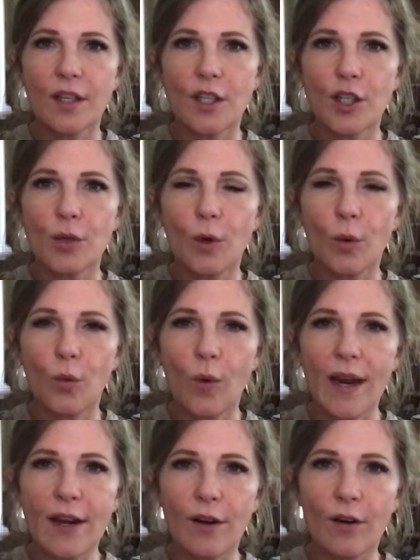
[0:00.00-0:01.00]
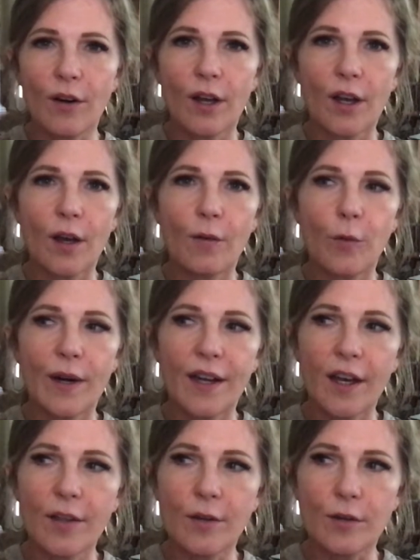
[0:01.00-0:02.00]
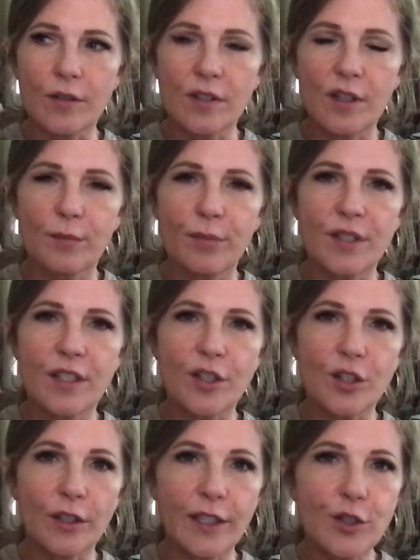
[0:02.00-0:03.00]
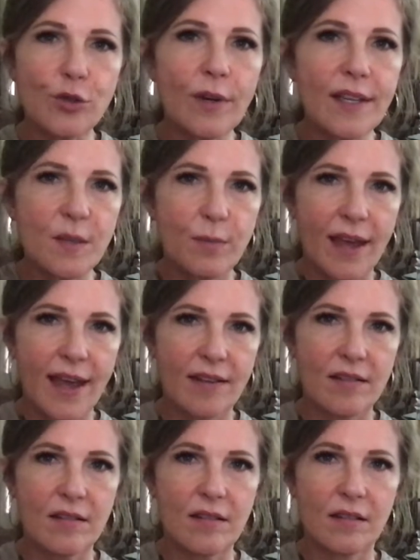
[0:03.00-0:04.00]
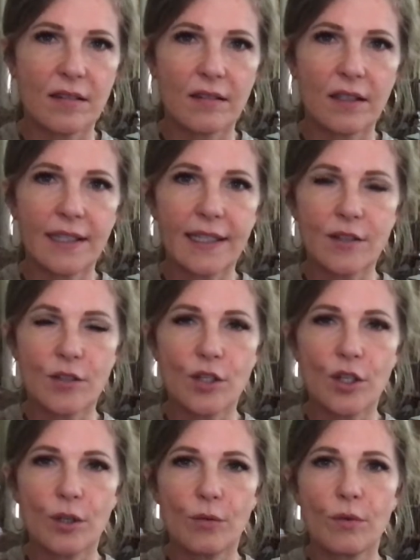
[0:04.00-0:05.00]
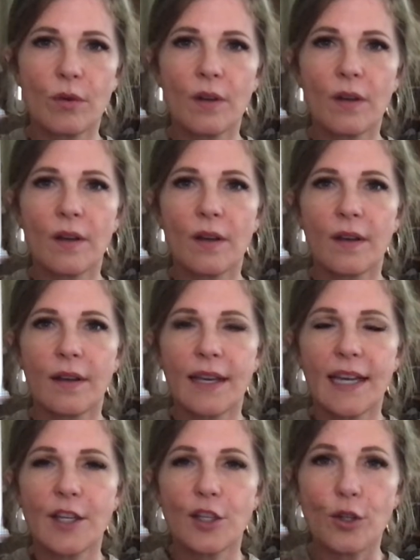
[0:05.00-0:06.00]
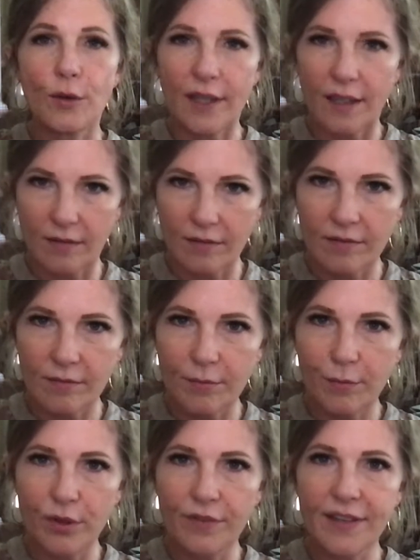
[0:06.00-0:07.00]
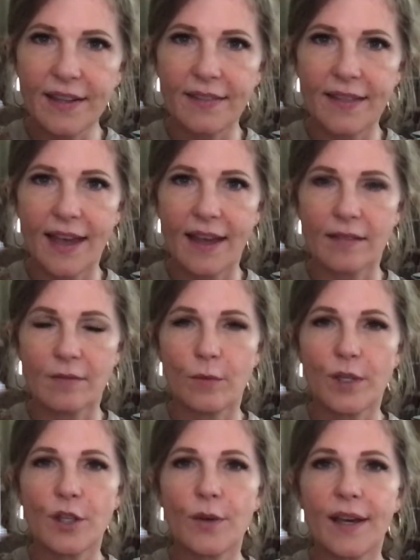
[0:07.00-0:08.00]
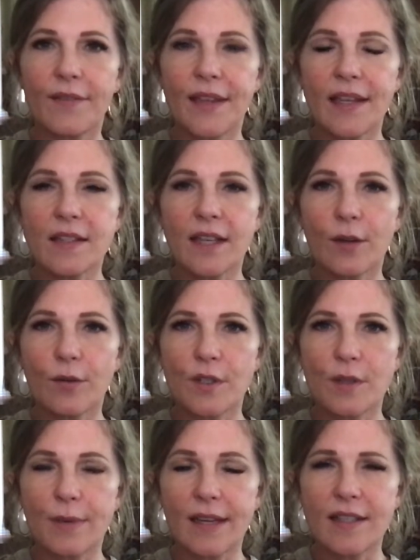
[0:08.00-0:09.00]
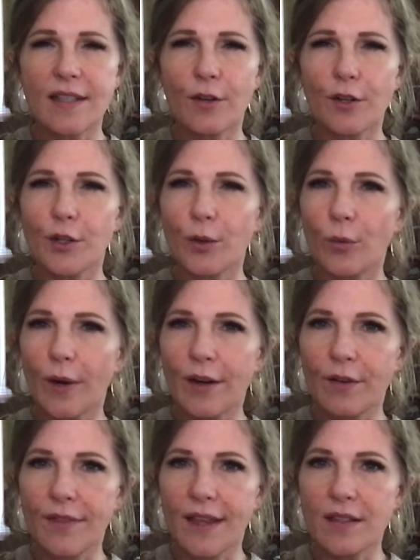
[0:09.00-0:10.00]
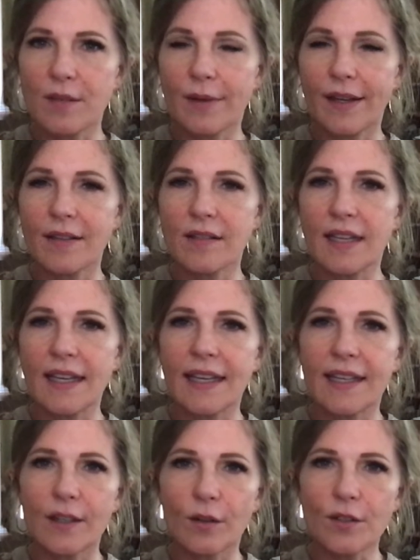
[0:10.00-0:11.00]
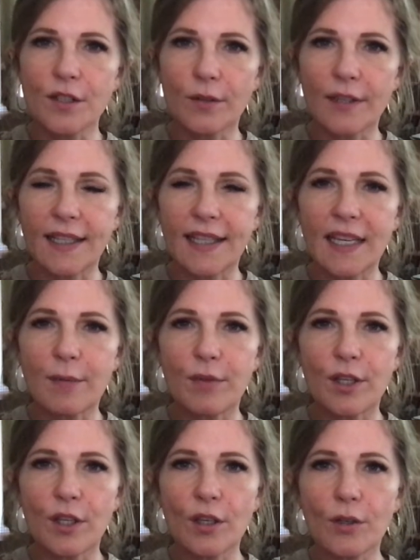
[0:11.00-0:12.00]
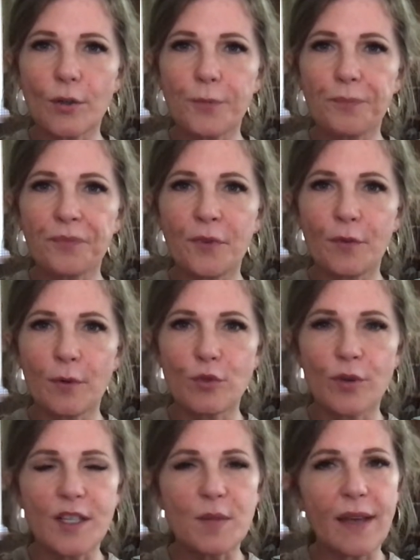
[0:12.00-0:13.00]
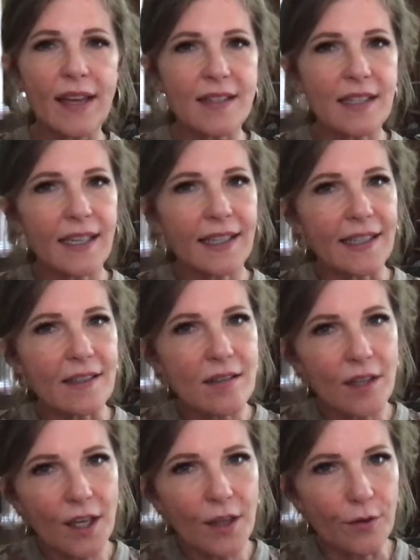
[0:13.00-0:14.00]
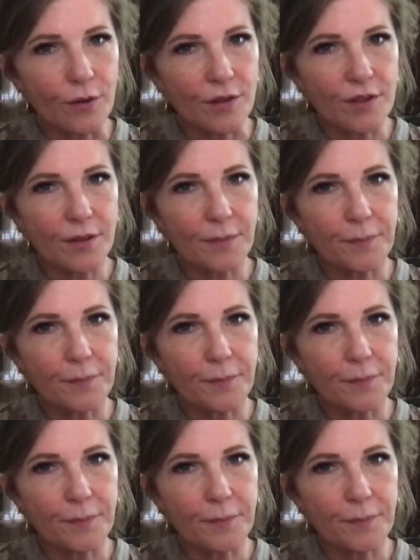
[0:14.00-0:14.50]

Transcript: you aware of when others could potentially trespass against you, and you can prevent that when you have that sacred space there and you're aware of that space. It also can keep you from trespassing against others